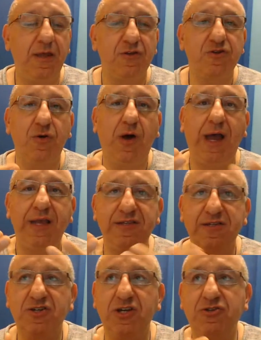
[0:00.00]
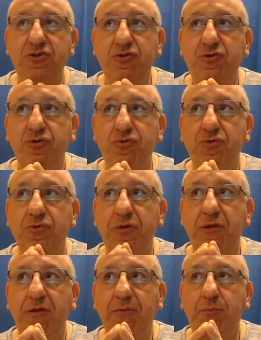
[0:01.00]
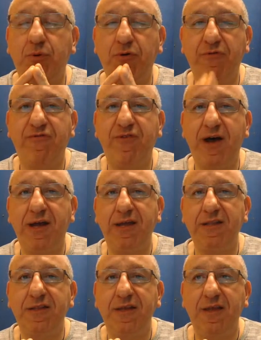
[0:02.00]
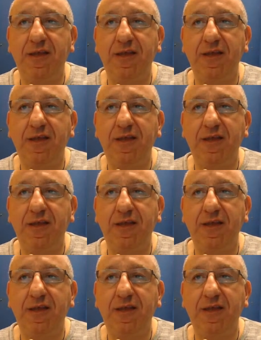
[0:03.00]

so I suggest you to provide